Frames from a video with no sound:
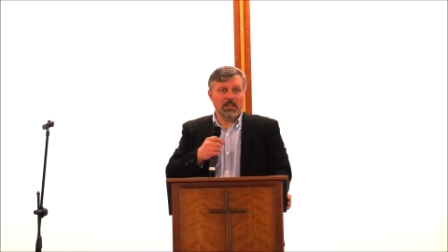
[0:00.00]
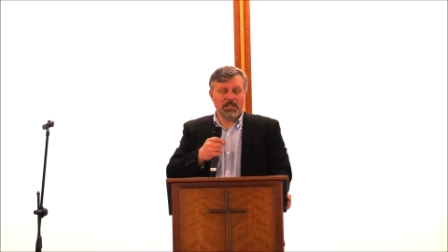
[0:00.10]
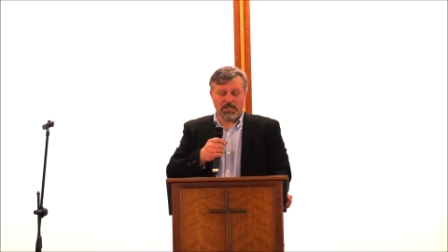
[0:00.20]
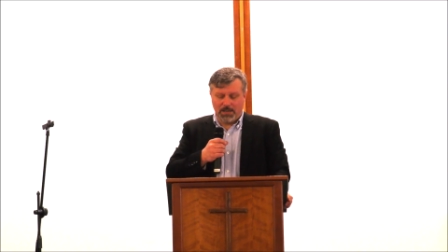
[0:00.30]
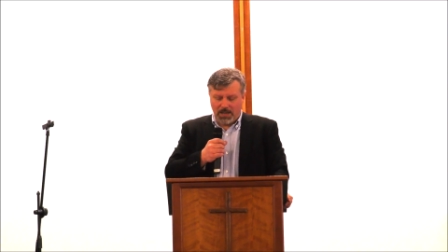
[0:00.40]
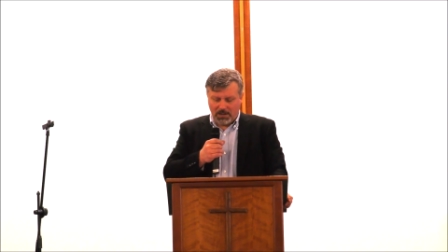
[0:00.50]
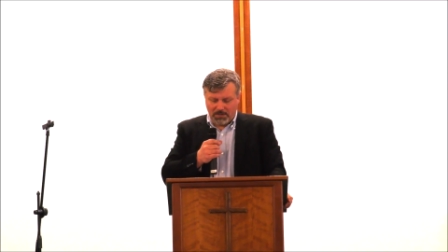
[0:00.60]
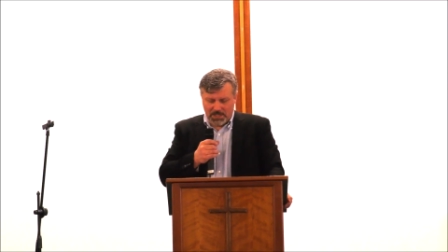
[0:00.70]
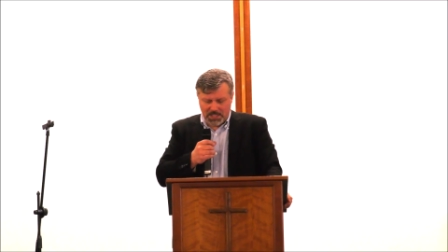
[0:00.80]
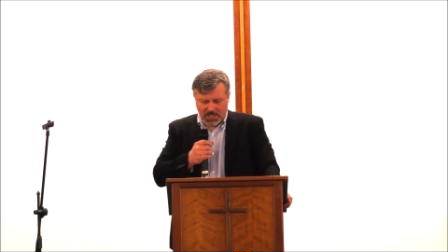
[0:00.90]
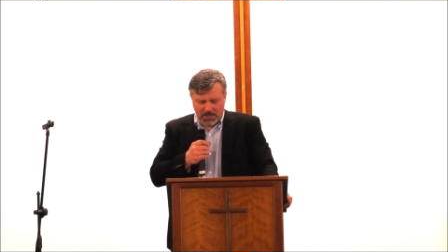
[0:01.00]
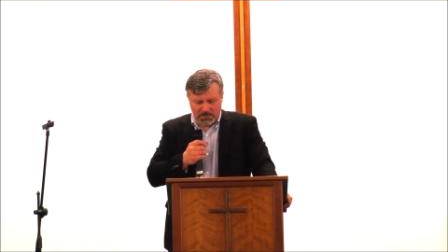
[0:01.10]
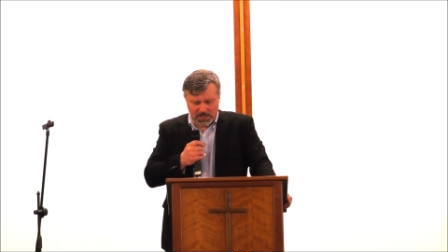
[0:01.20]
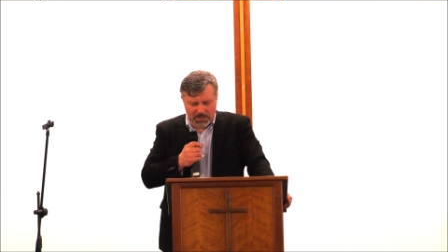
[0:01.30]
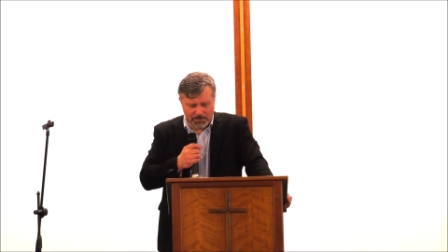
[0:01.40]
It's a lack of
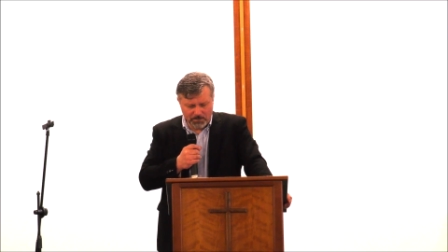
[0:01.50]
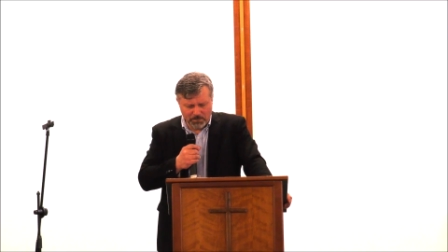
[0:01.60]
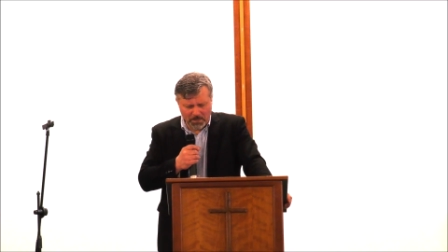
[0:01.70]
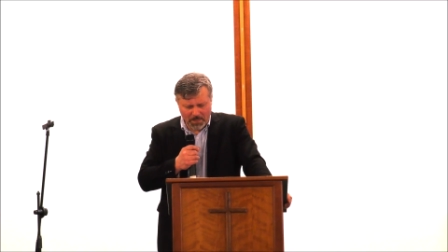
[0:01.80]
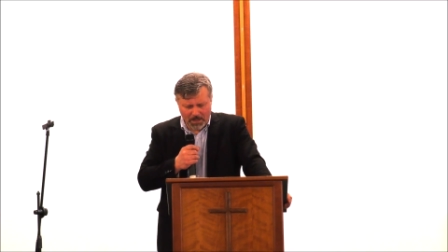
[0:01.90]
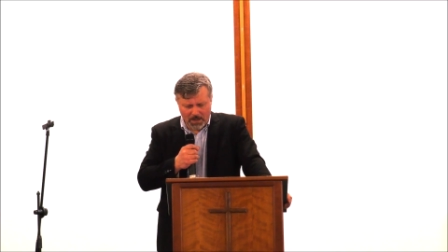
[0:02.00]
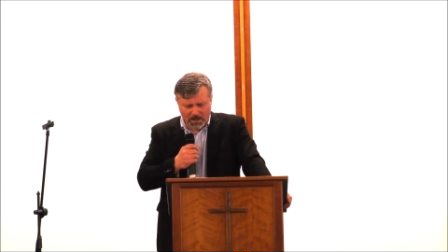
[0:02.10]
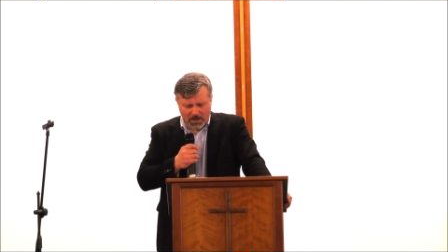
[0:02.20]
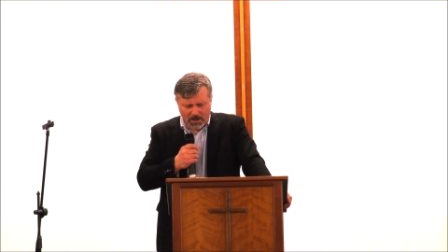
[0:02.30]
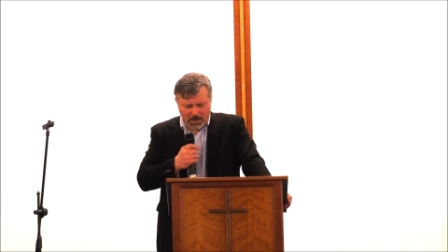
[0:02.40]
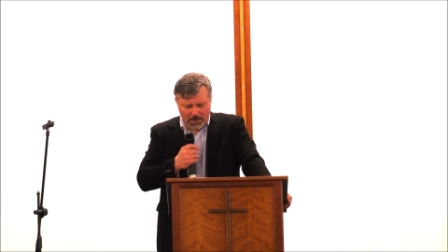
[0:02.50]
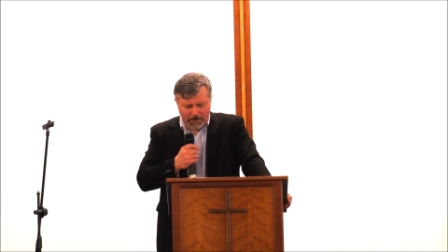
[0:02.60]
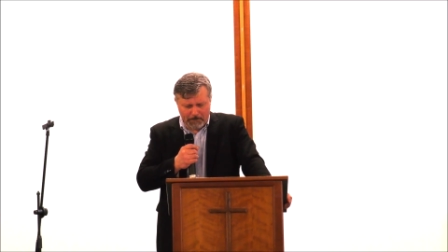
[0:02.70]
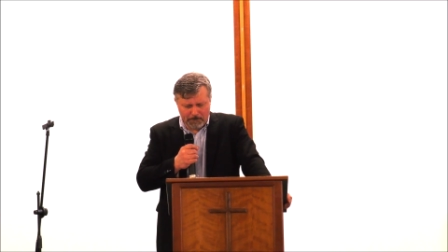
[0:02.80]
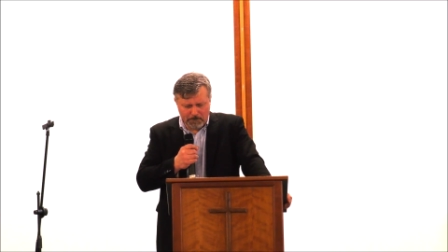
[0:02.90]
discernment.
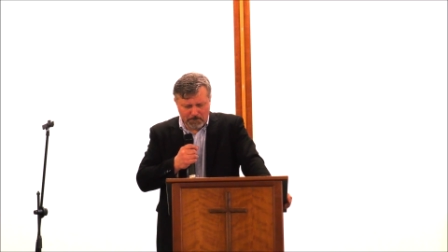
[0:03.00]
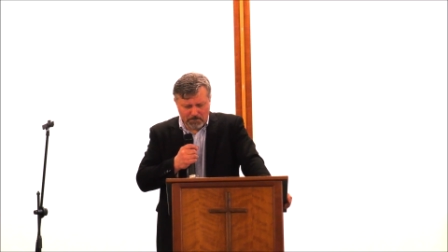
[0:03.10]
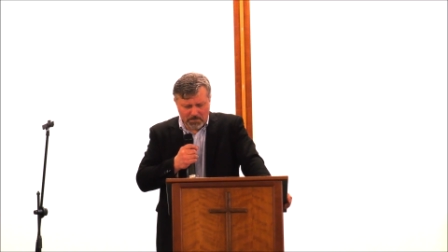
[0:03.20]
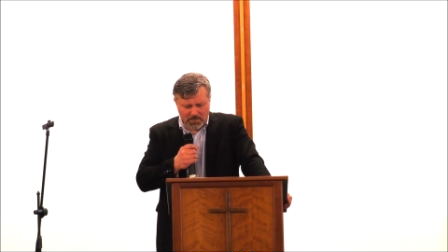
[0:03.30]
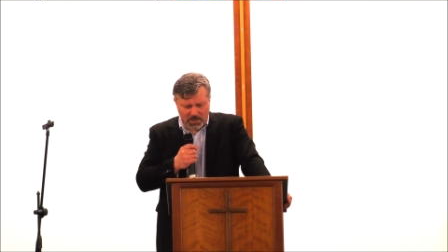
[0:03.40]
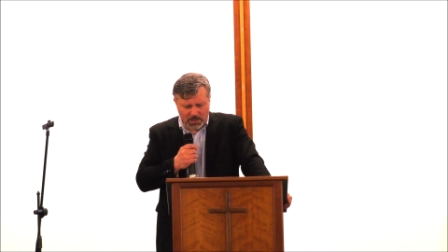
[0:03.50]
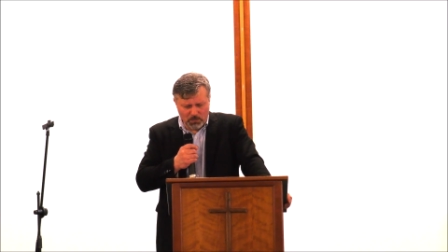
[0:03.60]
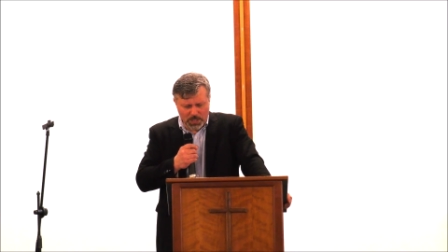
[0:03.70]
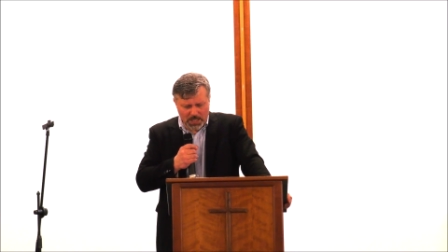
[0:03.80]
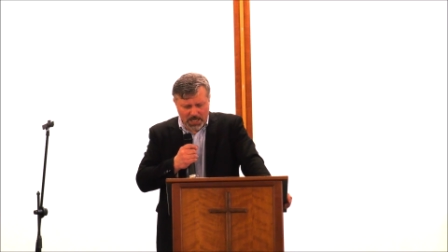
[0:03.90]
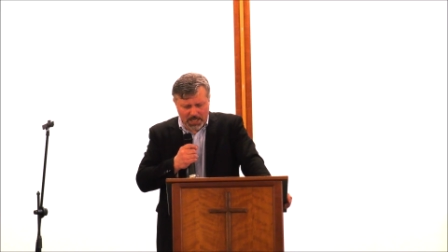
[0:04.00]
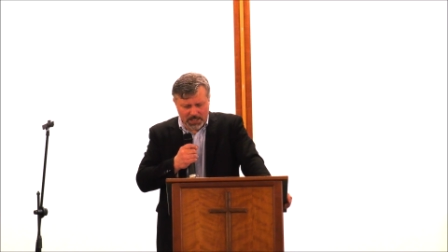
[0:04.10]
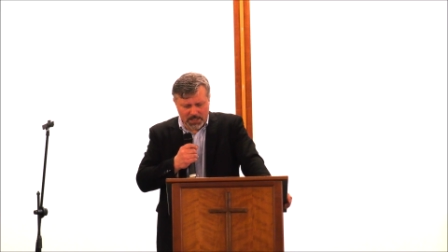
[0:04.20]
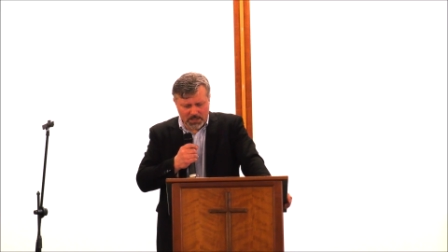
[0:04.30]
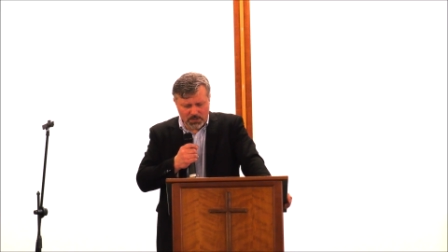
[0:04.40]
Um, and we
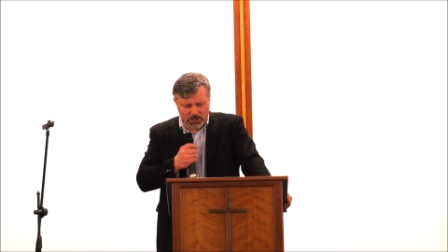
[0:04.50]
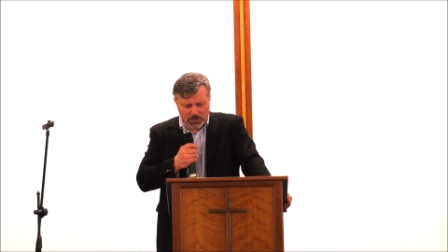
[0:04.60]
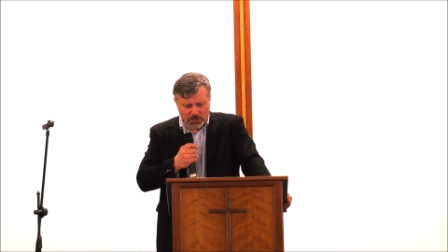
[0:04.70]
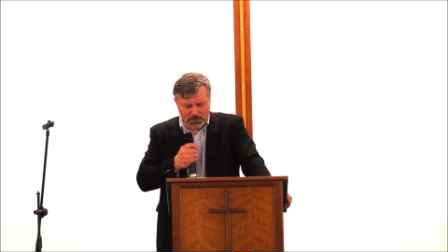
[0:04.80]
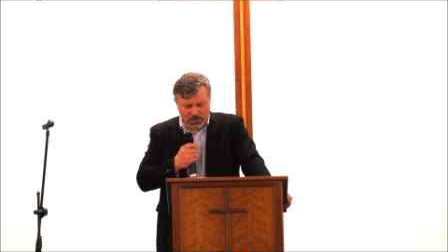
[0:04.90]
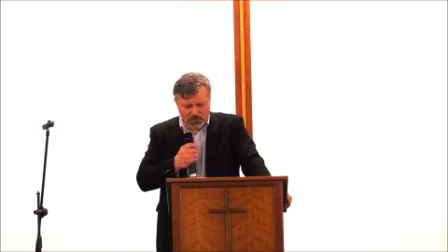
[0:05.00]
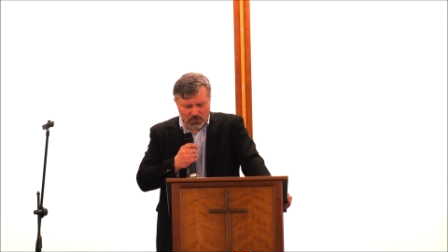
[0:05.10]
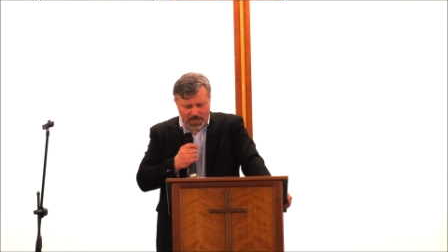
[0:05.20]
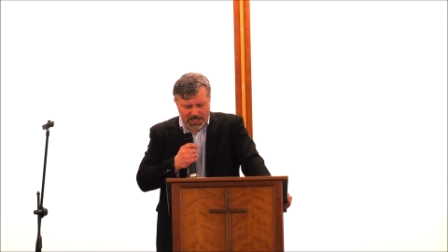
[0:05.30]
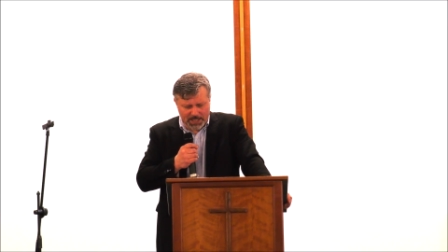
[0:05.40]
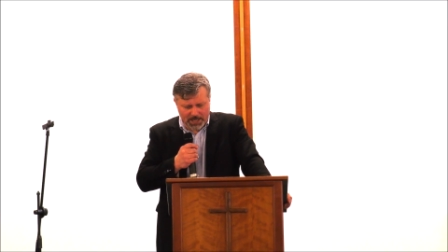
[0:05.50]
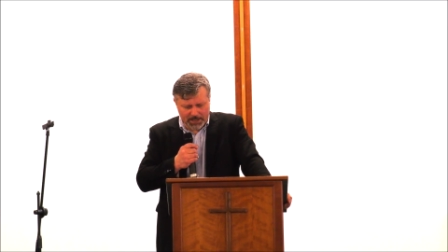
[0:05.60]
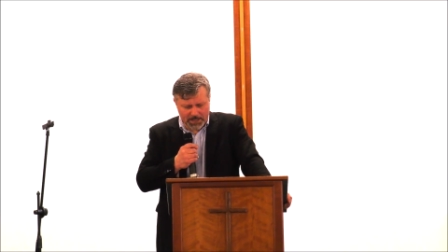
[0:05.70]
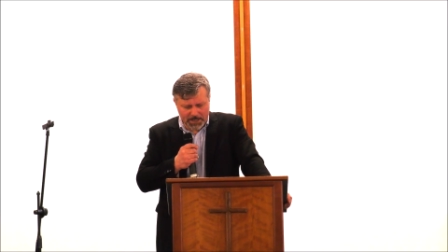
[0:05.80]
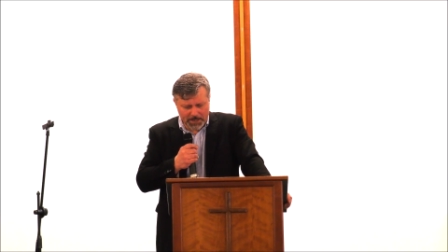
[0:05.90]
need to, to train
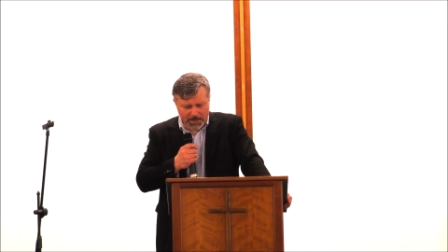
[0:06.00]
that,